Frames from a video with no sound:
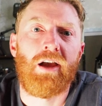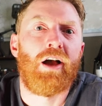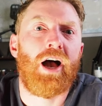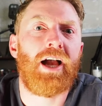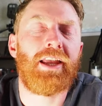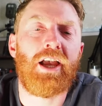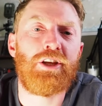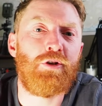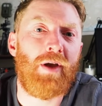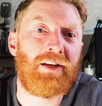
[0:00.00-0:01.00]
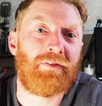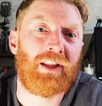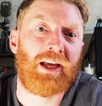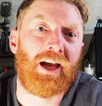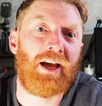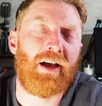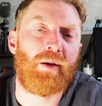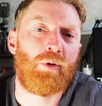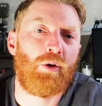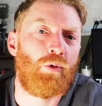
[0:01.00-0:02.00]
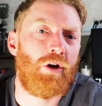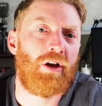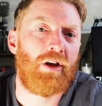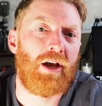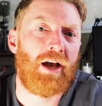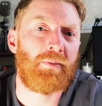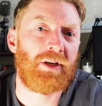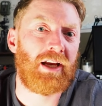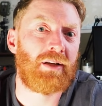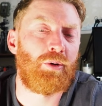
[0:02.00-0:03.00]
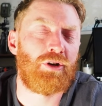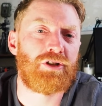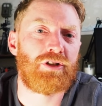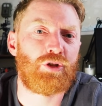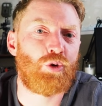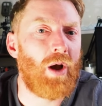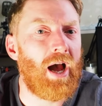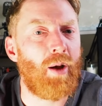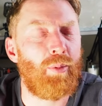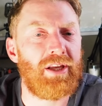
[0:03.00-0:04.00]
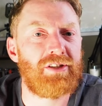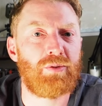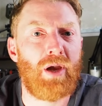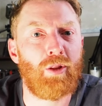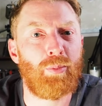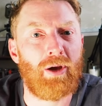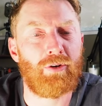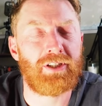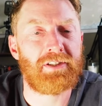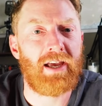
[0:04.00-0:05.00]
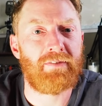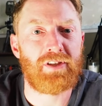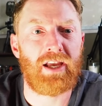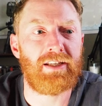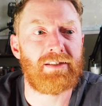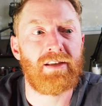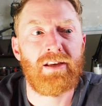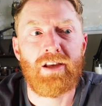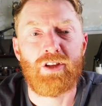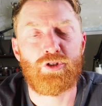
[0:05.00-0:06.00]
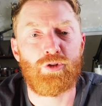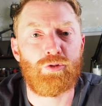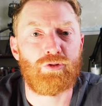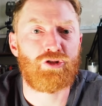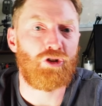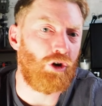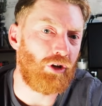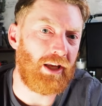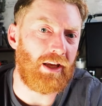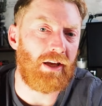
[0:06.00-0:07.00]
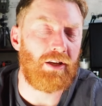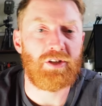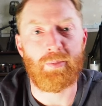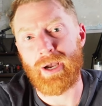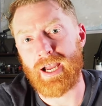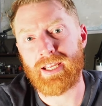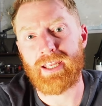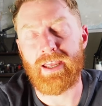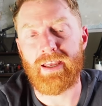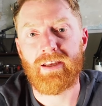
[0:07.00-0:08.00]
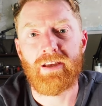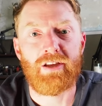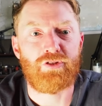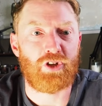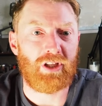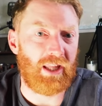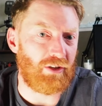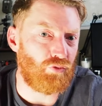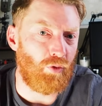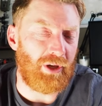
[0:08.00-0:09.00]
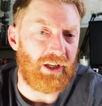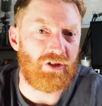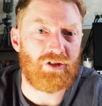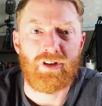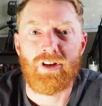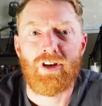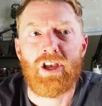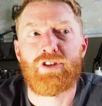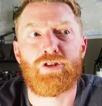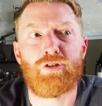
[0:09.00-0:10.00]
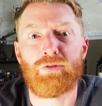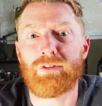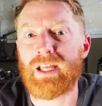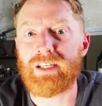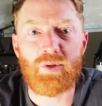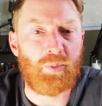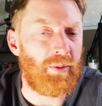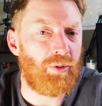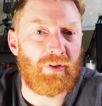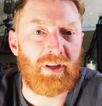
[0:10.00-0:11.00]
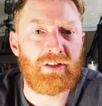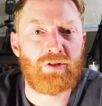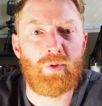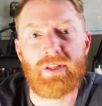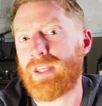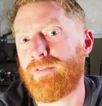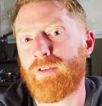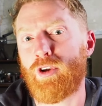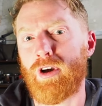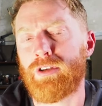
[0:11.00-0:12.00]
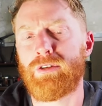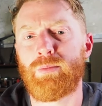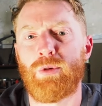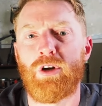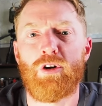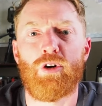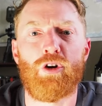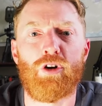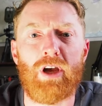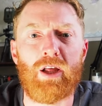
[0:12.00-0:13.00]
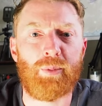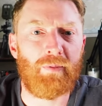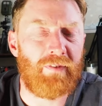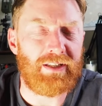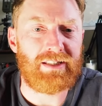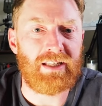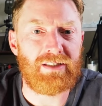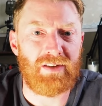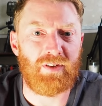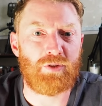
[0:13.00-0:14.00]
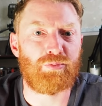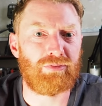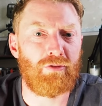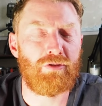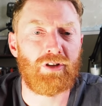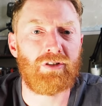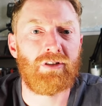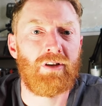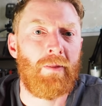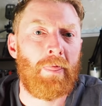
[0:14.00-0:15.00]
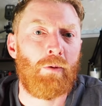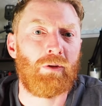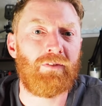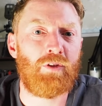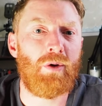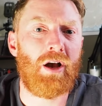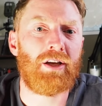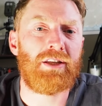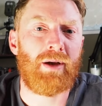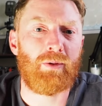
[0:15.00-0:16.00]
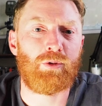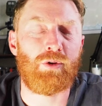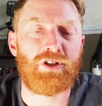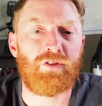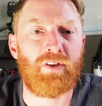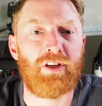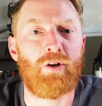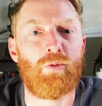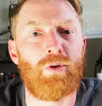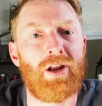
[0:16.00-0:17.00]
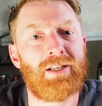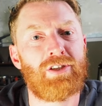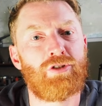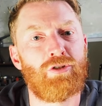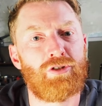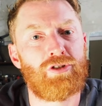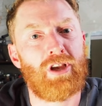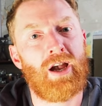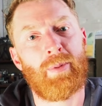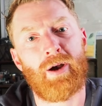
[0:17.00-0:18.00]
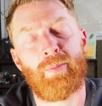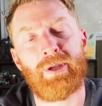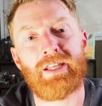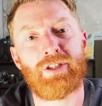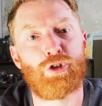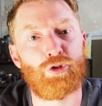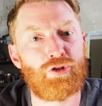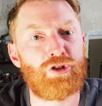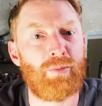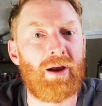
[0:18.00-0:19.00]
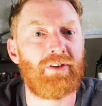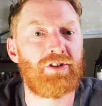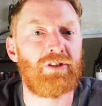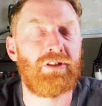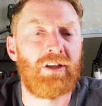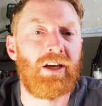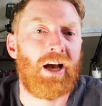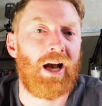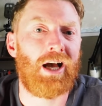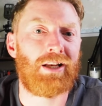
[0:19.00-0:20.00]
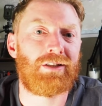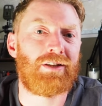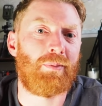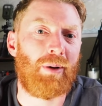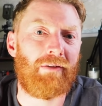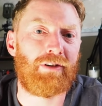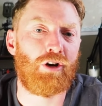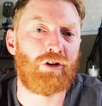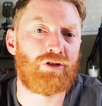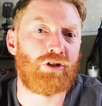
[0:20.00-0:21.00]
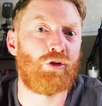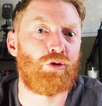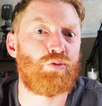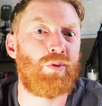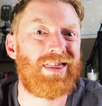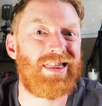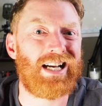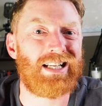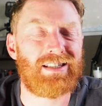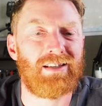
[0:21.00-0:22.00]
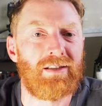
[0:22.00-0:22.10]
Are you anything like I am, where I'm the kind of person that's quite happy to help out on a dive site, to stock it, to pack kit, to collect rubbish, to lend people things when they've forgotten them, or help them fix things if it's broken? Well, if you are, you might want to watch this video where I discuss about being the Good Samaritan and the paradox that goes with that.